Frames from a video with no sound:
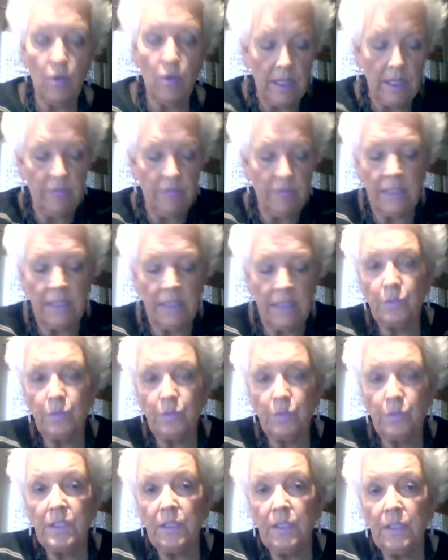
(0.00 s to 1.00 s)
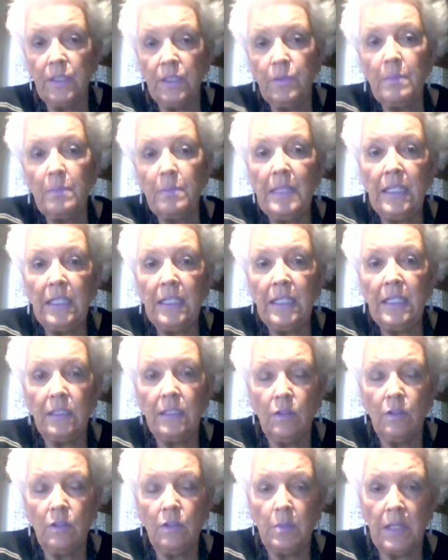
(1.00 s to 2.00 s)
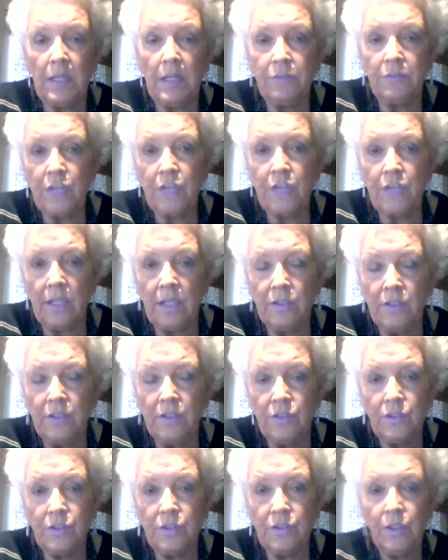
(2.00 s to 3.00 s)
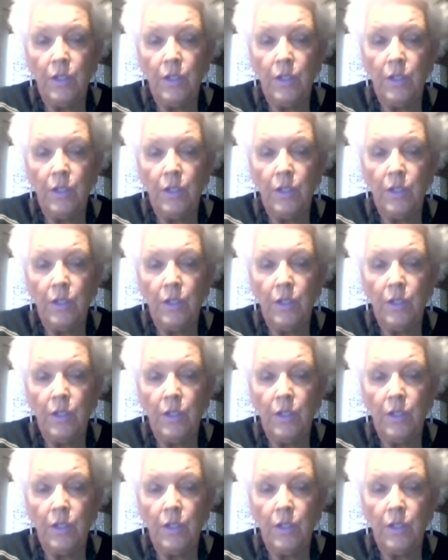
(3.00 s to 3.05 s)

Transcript: even as we're dealing with immediate global health challenges,